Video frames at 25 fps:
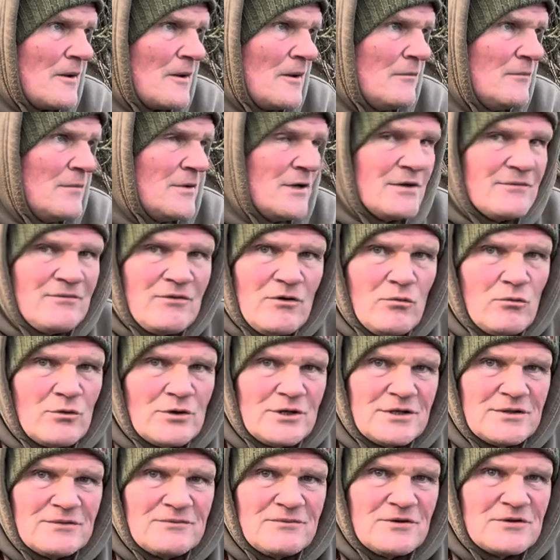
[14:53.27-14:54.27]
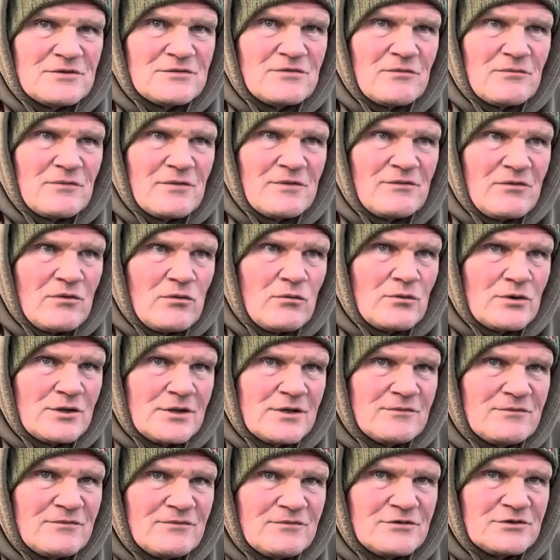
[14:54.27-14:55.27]
mean, if I wanted
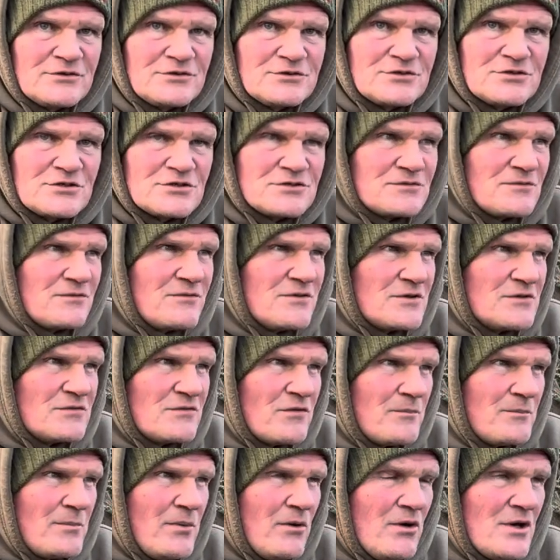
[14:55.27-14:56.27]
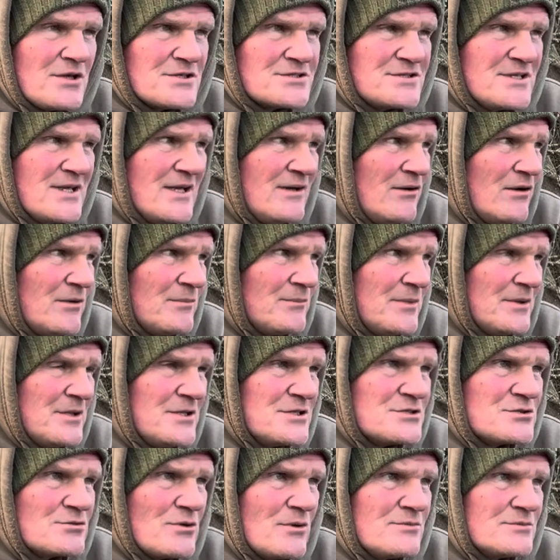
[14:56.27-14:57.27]
just to fish for bites now, I'd be
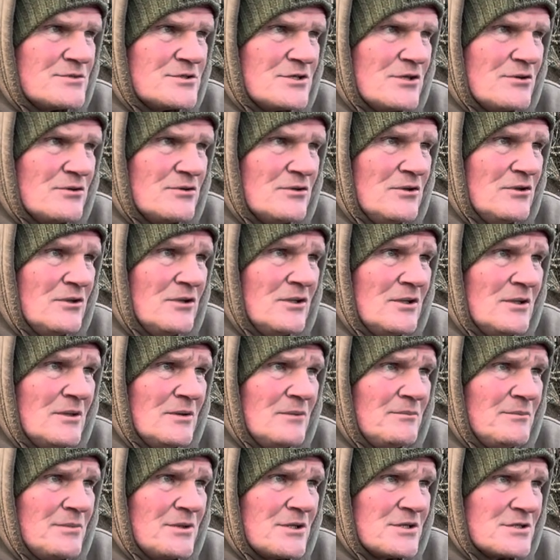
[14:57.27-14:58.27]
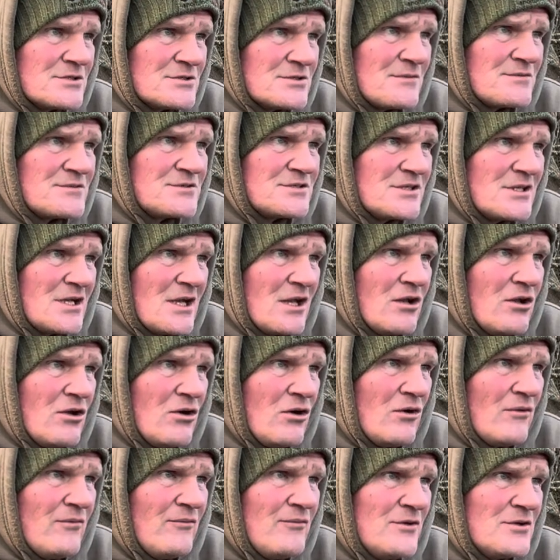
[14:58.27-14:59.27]
in swim 2, because I've seen a
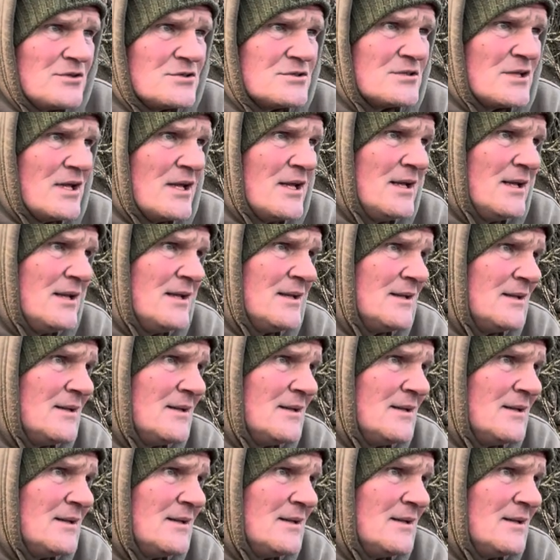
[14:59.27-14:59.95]
lot of fish there.